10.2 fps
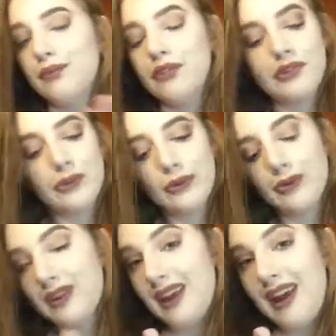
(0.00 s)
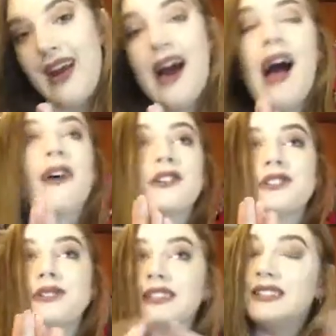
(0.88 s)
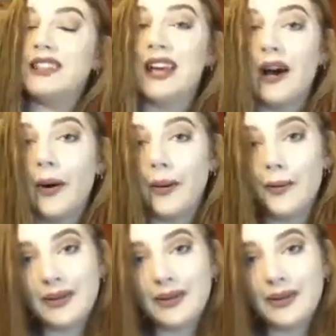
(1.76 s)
So yeah, I also want to say a